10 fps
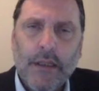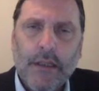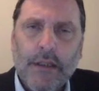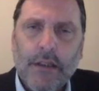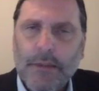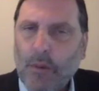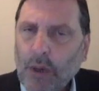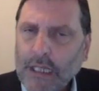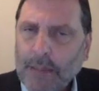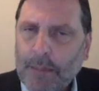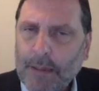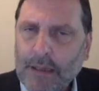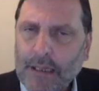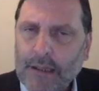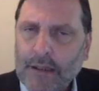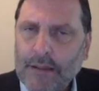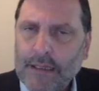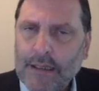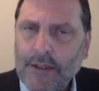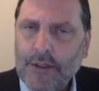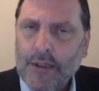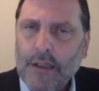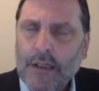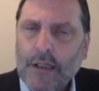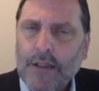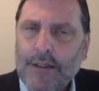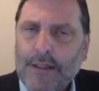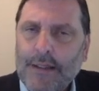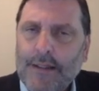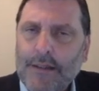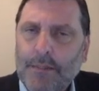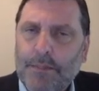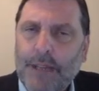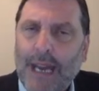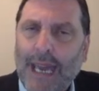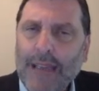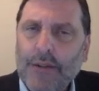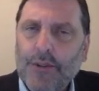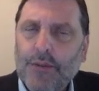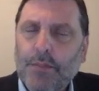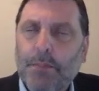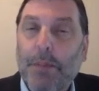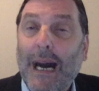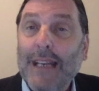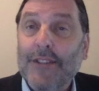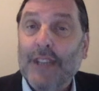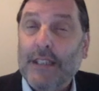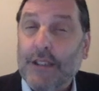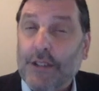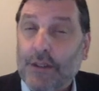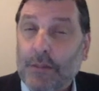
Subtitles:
no matter what type of parallelogram is, the diagonals bisect each other.